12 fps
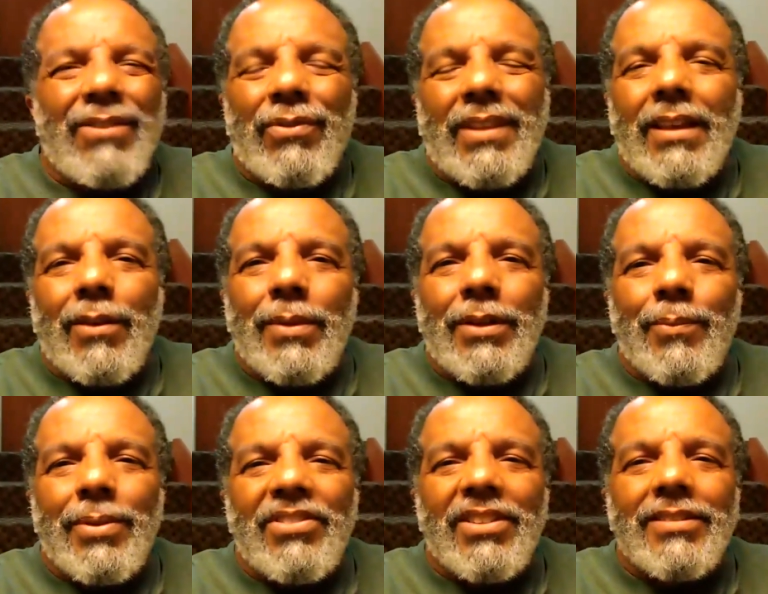think I'm in a
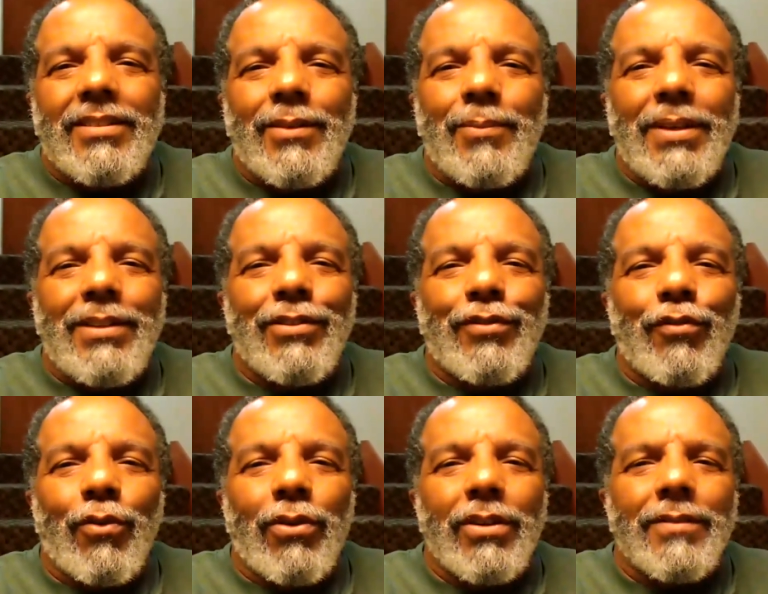position to be
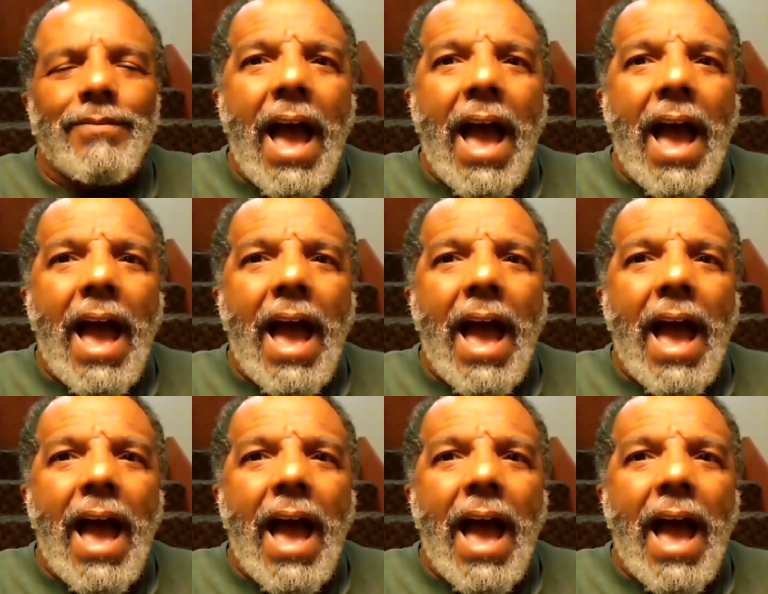destroyed.